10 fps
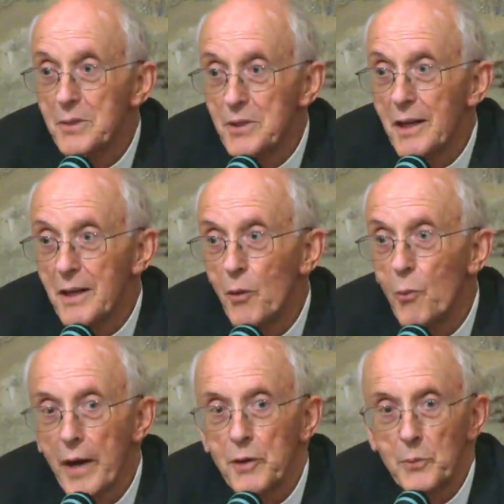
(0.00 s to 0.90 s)
particular
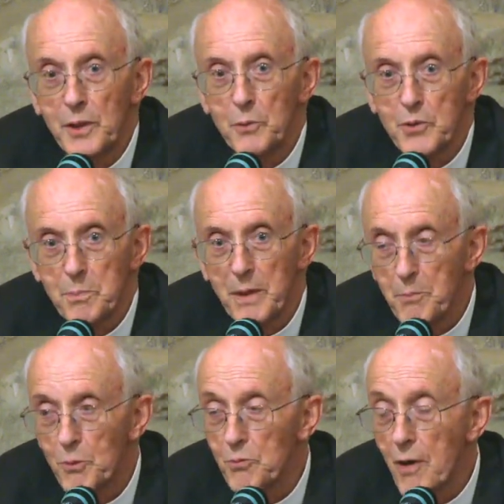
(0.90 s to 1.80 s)
one will was
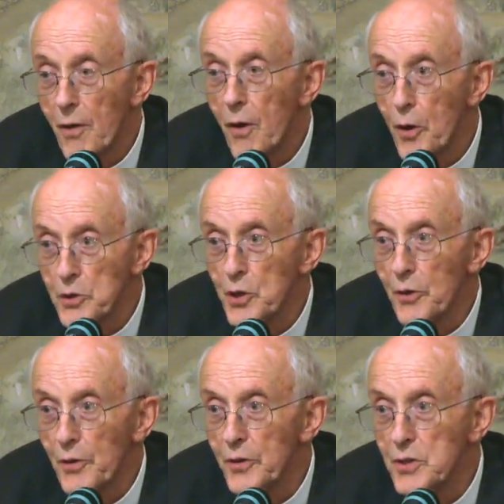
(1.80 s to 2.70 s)
people rather hot
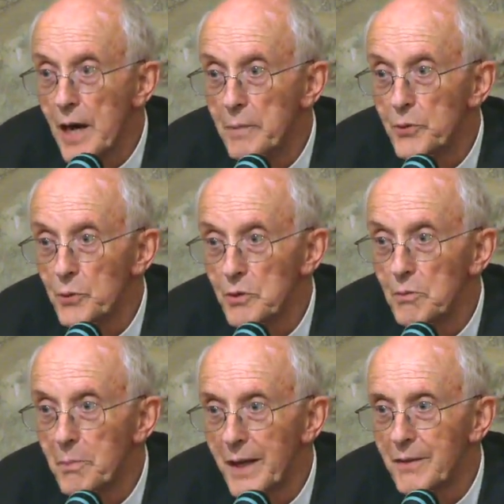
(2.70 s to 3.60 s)
on at the time, thought it
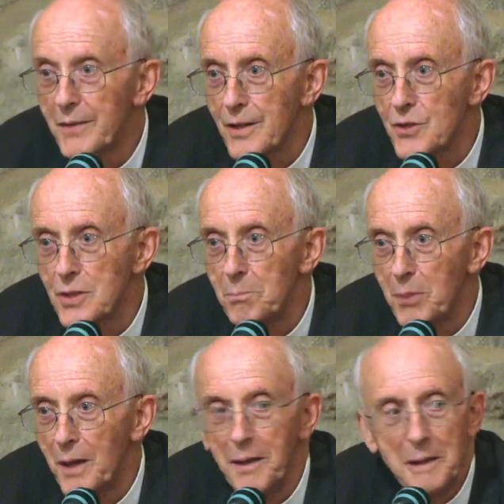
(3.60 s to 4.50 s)
would make things
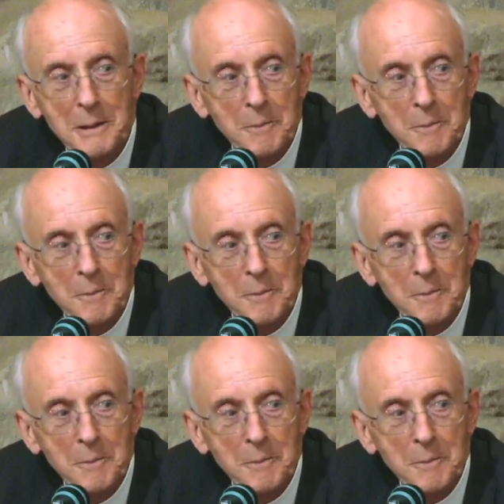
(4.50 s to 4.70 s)
simpler.